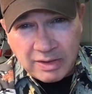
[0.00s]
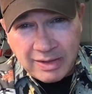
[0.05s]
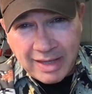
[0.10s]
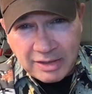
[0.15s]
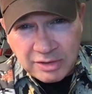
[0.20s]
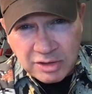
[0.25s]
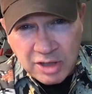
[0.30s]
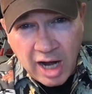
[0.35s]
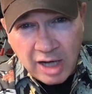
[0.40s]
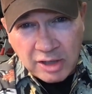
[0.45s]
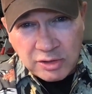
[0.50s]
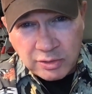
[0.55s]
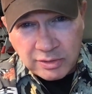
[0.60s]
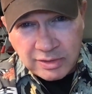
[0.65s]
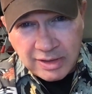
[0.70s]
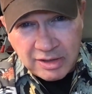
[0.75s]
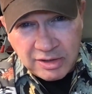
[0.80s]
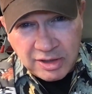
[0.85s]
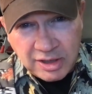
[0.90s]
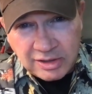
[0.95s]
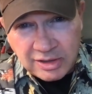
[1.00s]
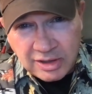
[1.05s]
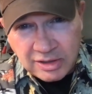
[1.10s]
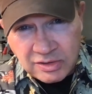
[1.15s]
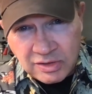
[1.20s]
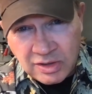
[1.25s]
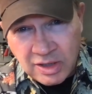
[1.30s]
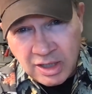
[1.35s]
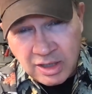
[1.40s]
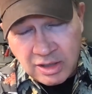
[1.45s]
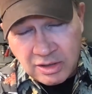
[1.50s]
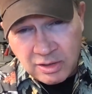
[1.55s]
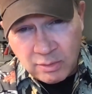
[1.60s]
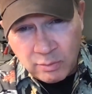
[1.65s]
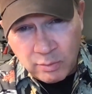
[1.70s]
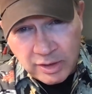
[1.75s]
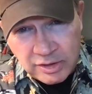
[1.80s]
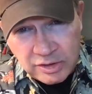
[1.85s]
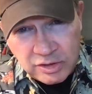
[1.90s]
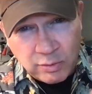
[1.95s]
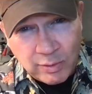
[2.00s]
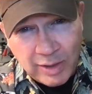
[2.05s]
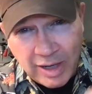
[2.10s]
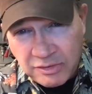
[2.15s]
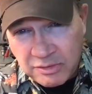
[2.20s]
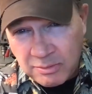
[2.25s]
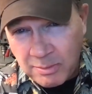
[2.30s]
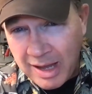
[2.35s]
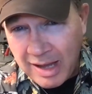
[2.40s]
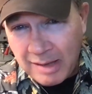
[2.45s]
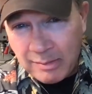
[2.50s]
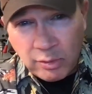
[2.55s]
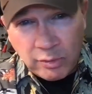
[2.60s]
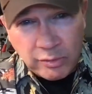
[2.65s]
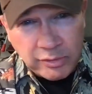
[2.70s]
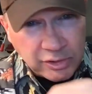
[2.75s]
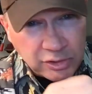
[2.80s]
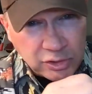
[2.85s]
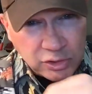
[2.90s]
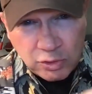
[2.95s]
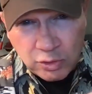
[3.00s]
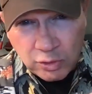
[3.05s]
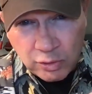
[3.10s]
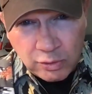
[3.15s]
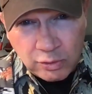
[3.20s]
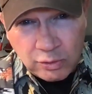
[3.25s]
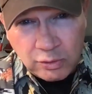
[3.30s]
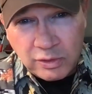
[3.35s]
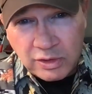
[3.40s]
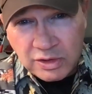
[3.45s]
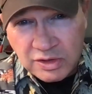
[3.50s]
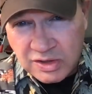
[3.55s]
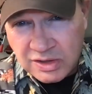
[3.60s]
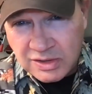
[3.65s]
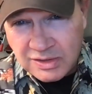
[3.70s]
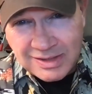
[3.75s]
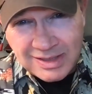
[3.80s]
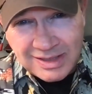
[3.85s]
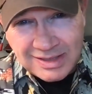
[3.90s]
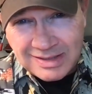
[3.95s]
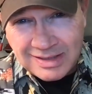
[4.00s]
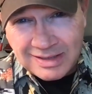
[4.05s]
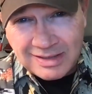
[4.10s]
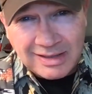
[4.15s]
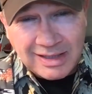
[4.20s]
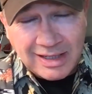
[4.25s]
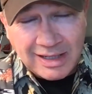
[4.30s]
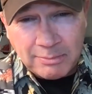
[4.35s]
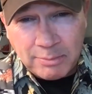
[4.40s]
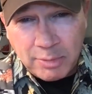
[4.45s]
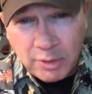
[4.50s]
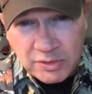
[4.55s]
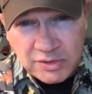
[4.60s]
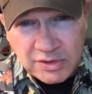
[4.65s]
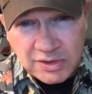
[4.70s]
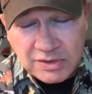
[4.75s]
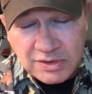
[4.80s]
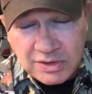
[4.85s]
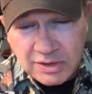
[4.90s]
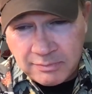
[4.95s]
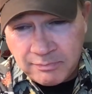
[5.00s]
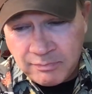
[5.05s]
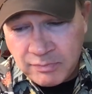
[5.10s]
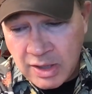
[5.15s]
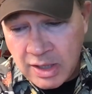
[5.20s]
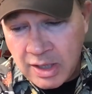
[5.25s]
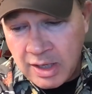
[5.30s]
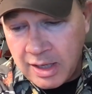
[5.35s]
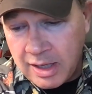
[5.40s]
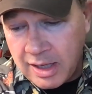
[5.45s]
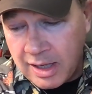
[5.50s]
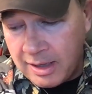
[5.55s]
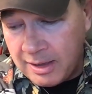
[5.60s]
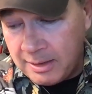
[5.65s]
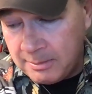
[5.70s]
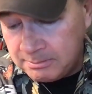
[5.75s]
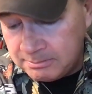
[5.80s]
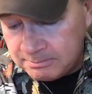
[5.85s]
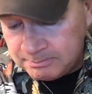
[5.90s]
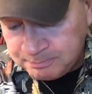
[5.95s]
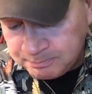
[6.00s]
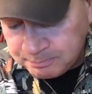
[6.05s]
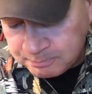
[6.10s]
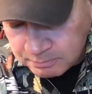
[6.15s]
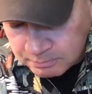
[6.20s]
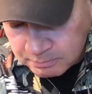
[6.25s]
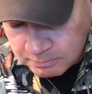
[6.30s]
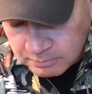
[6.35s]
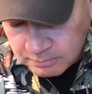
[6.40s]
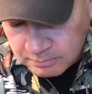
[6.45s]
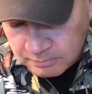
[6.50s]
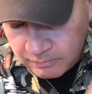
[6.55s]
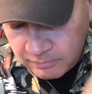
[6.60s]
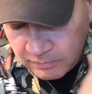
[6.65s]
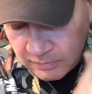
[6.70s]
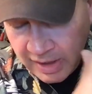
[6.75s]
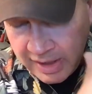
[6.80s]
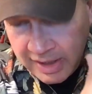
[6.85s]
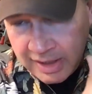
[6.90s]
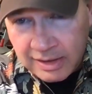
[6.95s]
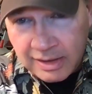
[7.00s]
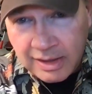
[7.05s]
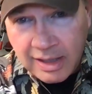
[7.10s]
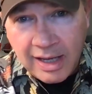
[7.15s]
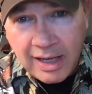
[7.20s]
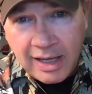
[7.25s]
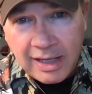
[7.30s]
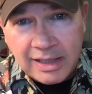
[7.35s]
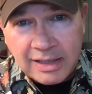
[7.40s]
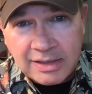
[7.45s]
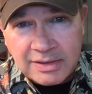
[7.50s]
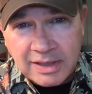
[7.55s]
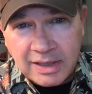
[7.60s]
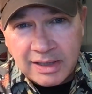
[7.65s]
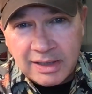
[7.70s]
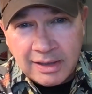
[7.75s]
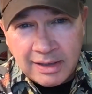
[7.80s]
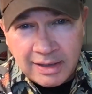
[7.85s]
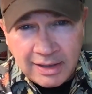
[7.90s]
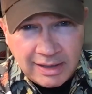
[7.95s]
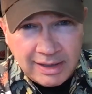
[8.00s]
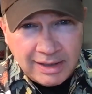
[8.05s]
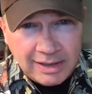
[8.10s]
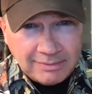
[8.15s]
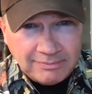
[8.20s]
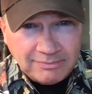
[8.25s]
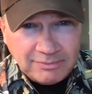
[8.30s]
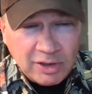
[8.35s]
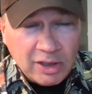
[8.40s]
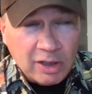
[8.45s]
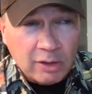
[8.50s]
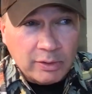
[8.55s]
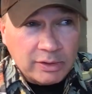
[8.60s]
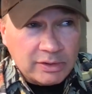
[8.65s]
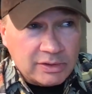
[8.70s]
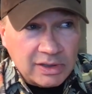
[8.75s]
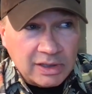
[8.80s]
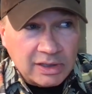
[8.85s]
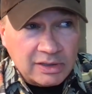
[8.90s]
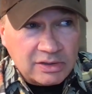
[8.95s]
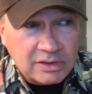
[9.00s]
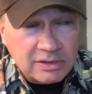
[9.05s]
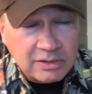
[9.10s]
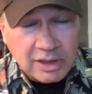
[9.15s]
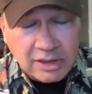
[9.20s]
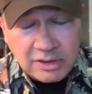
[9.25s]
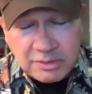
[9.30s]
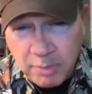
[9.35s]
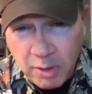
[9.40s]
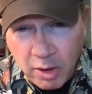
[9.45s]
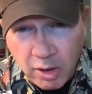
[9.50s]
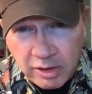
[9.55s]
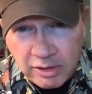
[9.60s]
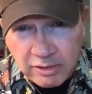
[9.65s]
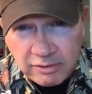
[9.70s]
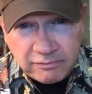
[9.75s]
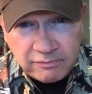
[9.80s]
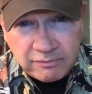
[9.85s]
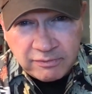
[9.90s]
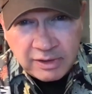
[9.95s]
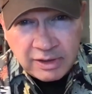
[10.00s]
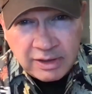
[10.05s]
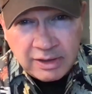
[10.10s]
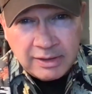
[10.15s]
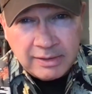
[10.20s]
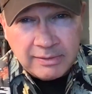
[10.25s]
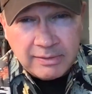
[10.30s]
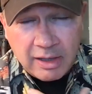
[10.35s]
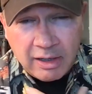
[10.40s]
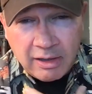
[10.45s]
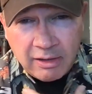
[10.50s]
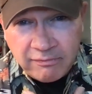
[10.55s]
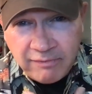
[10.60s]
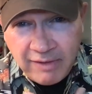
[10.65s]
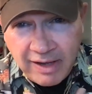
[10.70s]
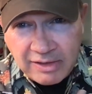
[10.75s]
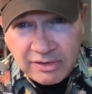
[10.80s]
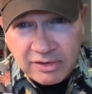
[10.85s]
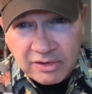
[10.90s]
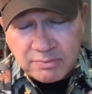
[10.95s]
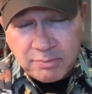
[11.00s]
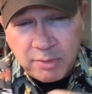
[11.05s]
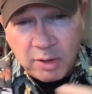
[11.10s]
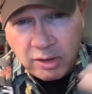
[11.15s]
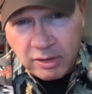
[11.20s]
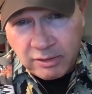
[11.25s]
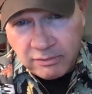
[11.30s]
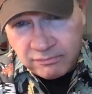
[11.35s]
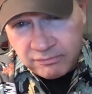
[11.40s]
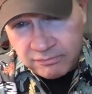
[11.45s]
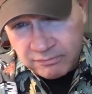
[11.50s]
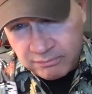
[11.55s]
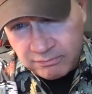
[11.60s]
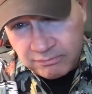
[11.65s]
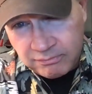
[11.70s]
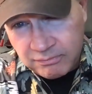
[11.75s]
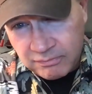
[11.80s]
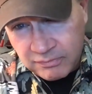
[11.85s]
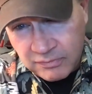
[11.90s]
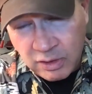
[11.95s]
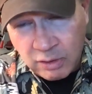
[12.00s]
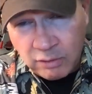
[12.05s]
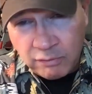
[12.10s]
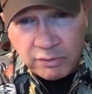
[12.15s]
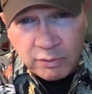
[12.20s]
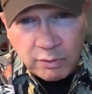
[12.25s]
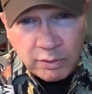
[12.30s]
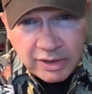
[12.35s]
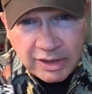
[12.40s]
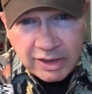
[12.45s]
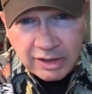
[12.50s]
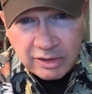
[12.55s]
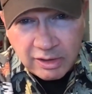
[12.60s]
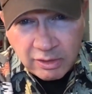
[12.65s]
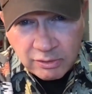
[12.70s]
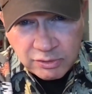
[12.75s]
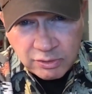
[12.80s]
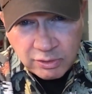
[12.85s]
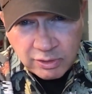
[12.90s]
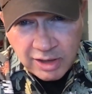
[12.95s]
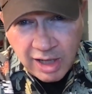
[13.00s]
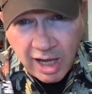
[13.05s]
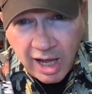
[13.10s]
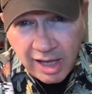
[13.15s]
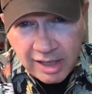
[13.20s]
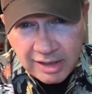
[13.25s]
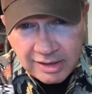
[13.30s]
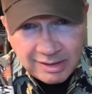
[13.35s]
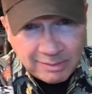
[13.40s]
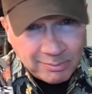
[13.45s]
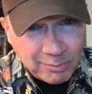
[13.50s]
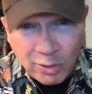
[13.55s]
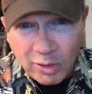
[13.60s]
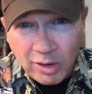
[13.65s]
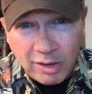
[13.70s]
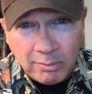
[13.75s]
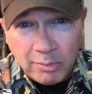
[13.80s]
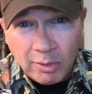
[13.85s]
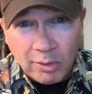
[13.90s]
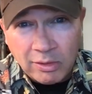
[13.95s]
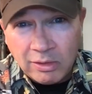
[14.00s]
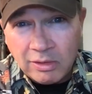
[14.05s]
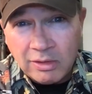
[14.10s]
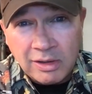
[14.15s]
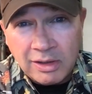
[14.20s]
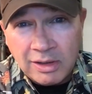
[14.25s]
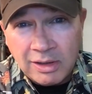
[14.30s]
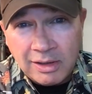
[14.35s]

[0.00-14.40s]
that doctrine, that thing that that runs throughout the Bible, that's true, that's consistent and persistent, um, and uh, it's a, you know, it's it's it's part of our faith. It's part of, you know, if you want to get closer to God, get more humble,